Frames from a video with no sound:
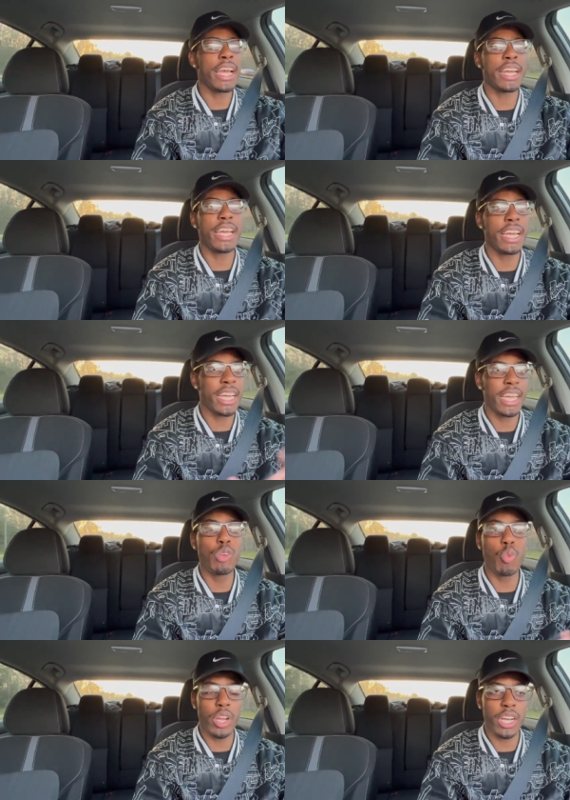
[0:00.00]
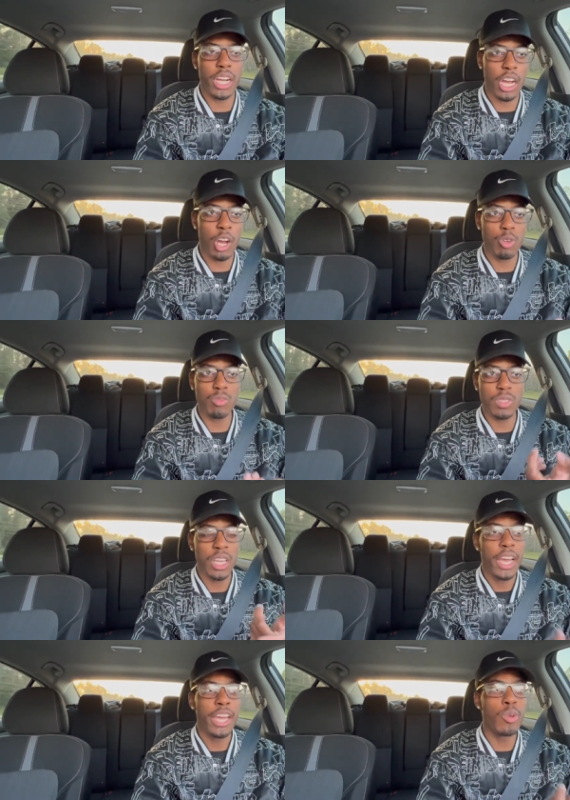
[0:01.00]
And then he went
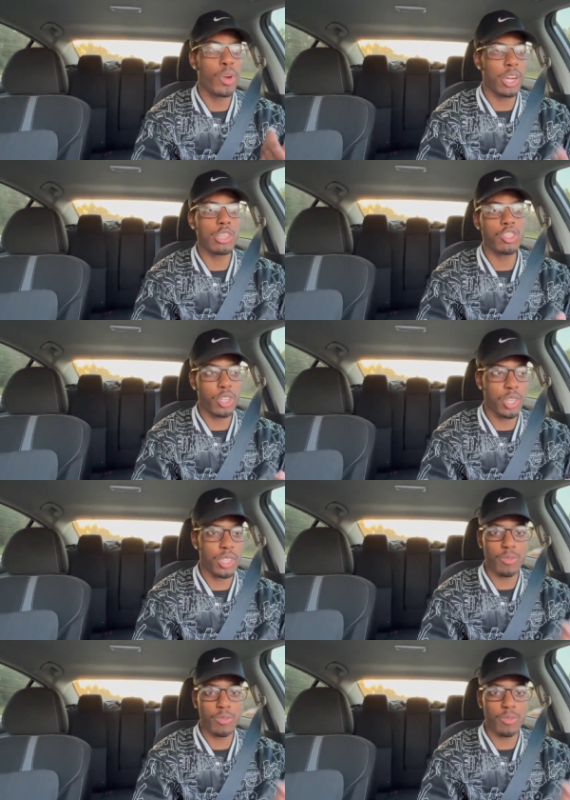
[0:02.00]
on he went on the truck,